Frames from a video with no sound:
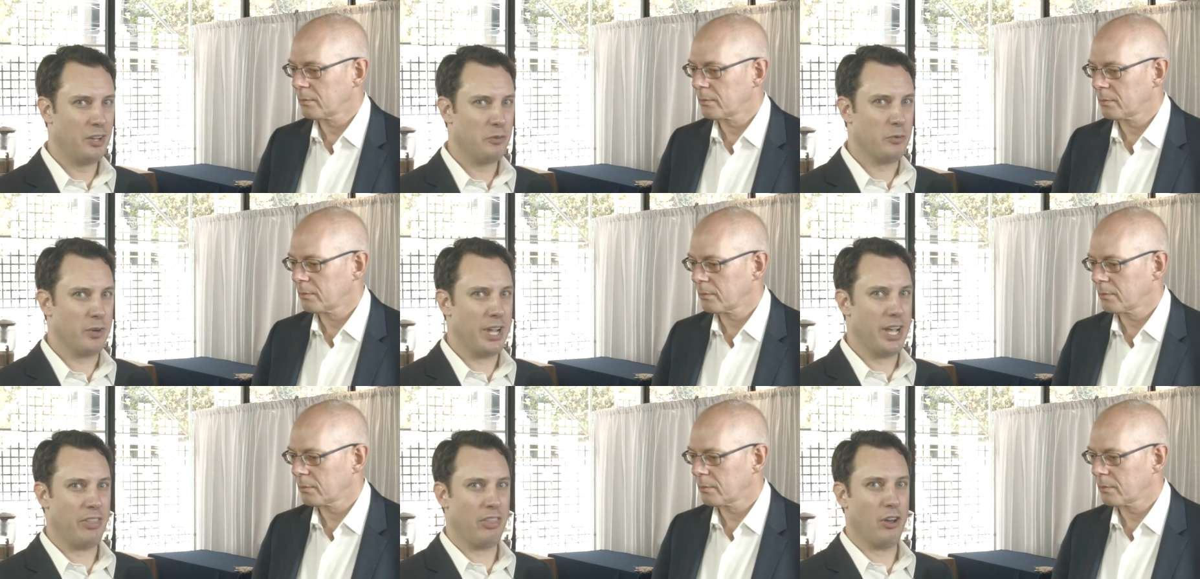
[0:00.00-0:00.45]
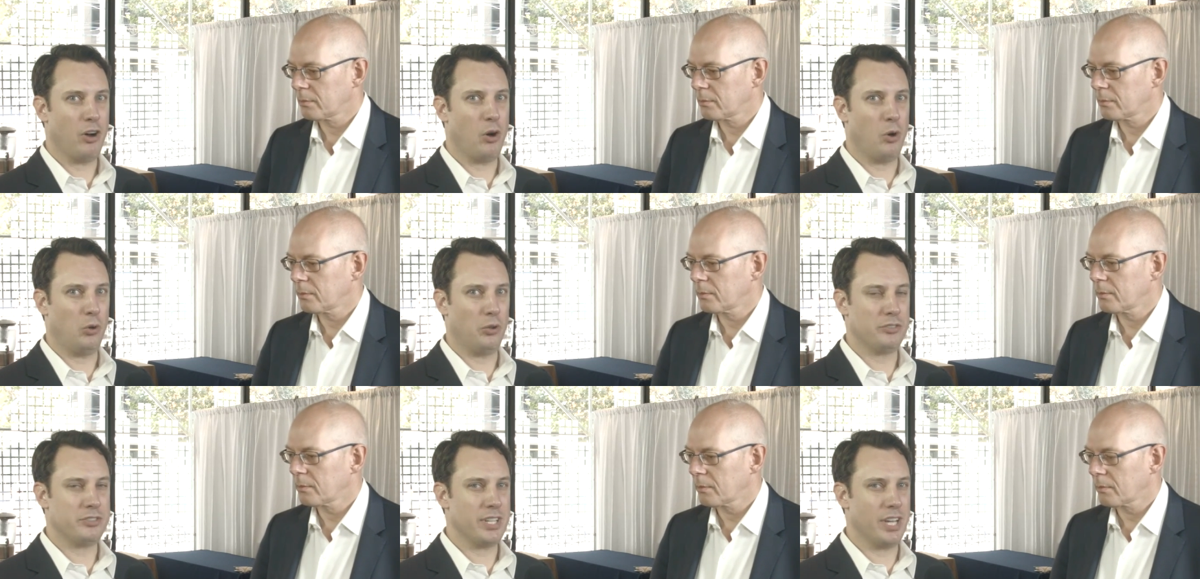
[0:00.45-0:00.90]
Speaker 1: We had the
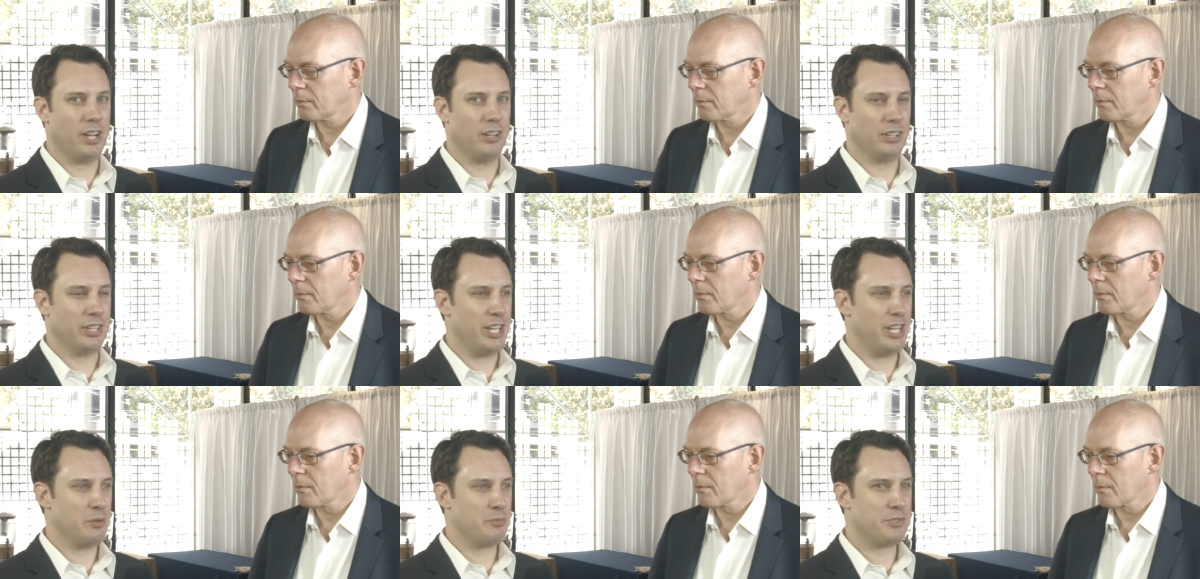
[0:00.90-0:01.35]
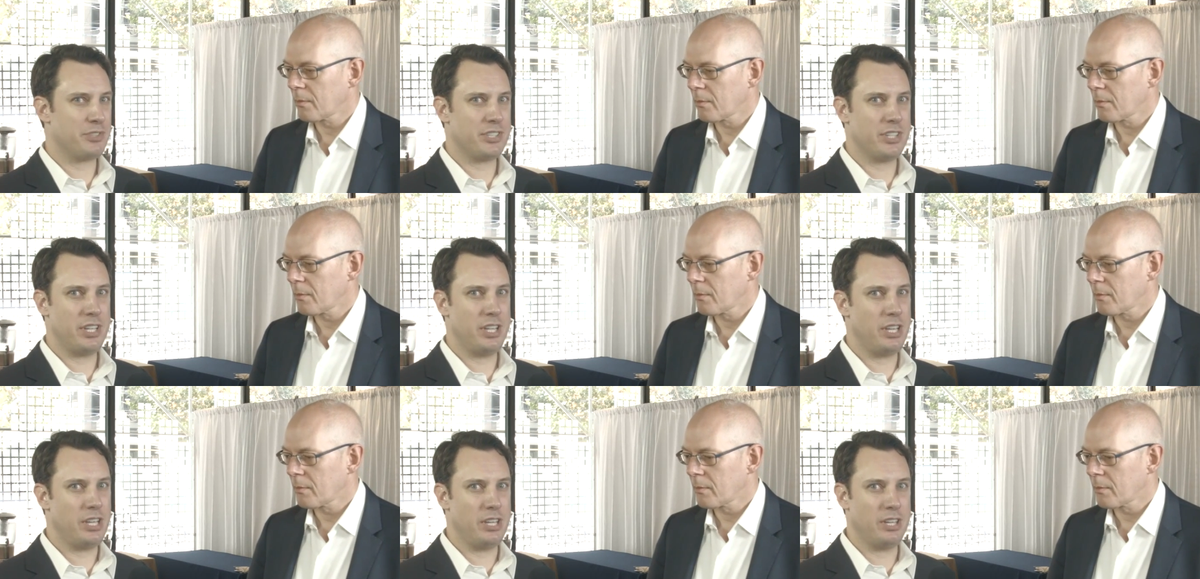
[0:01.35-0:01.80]
whole Dell
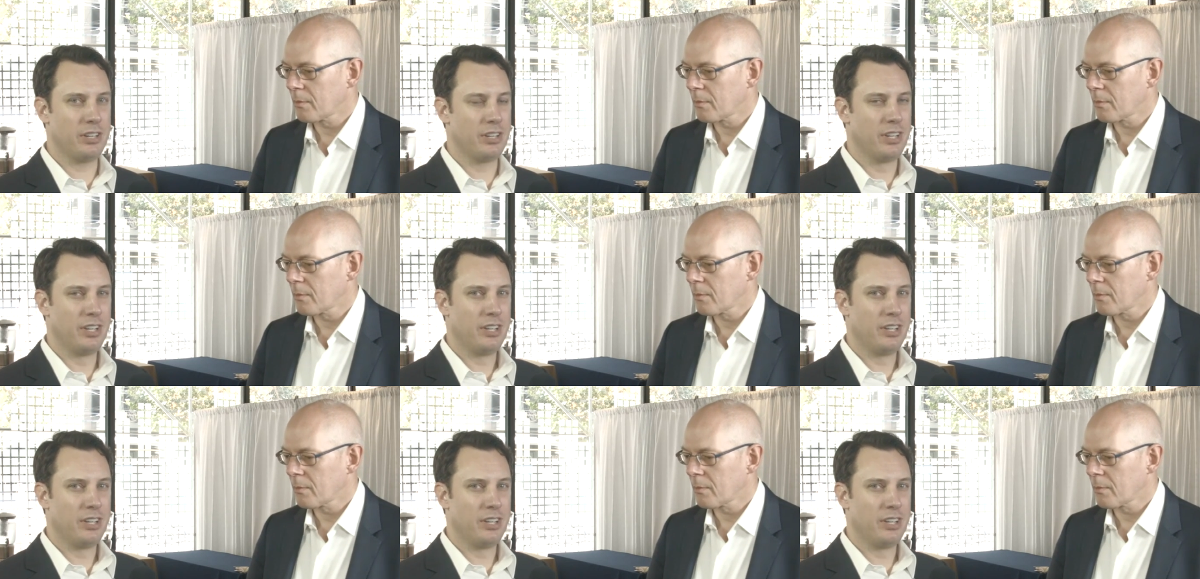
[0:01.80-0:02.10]
EMC